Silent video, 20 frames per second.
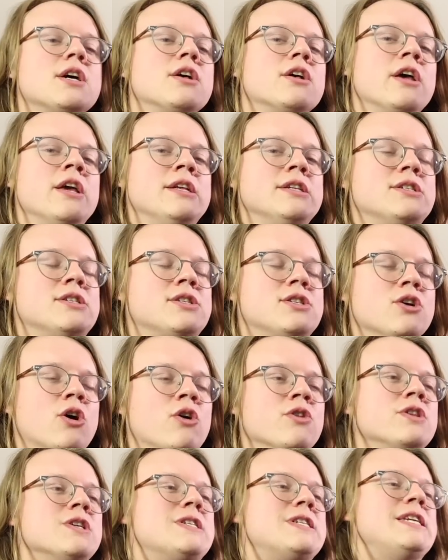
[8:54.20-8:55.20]
It's
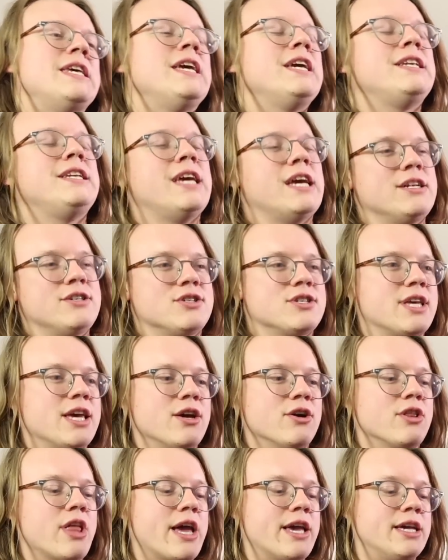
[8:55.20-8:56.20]
on the cEDH
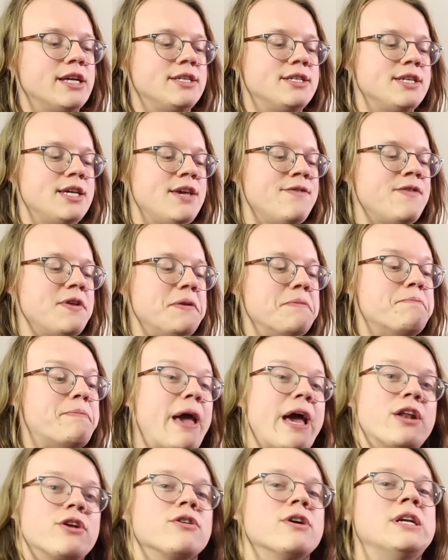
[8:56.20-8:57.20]
scale, like it's even
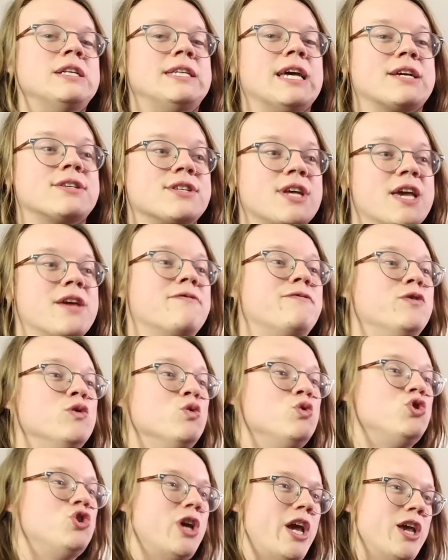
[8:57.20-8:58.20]
better in decks like
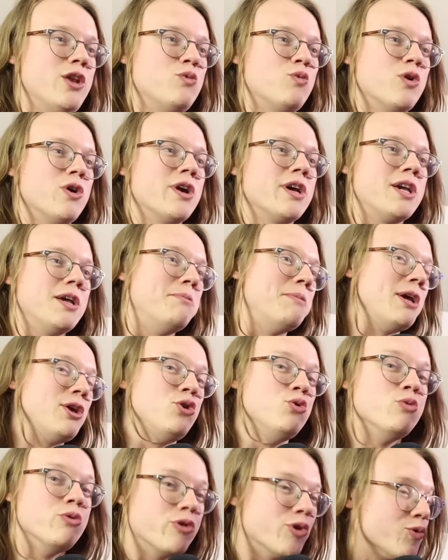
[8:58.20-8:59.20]
Food Chain, where it can
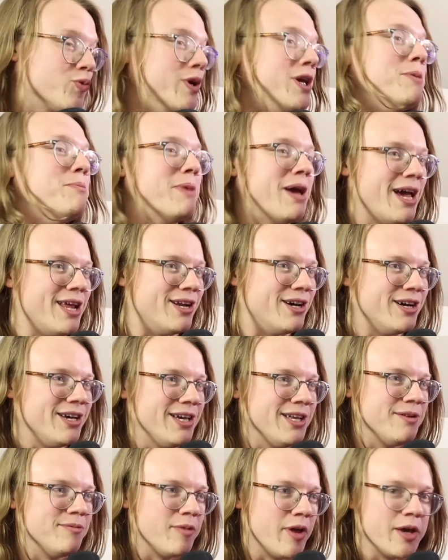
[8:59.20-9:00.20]
make you 3 mana
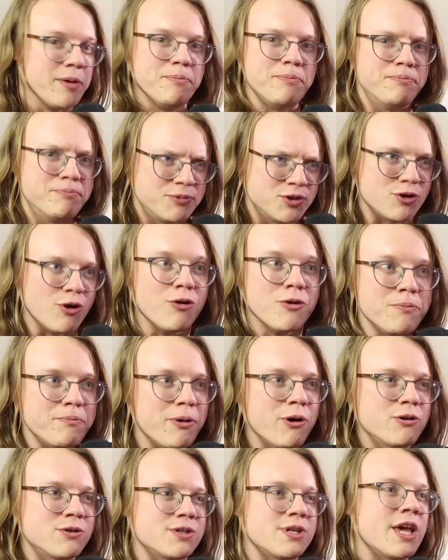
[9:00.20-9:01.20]
in like certain
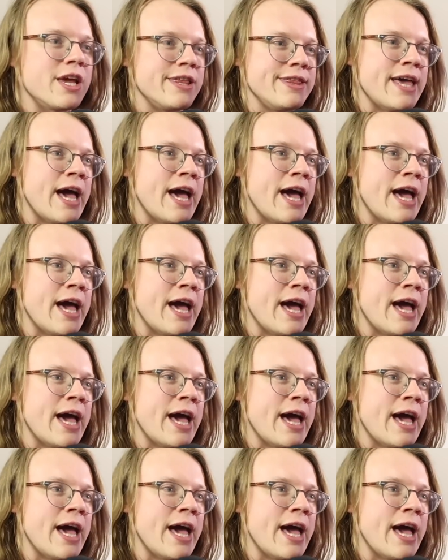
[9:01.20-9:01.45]
bursts like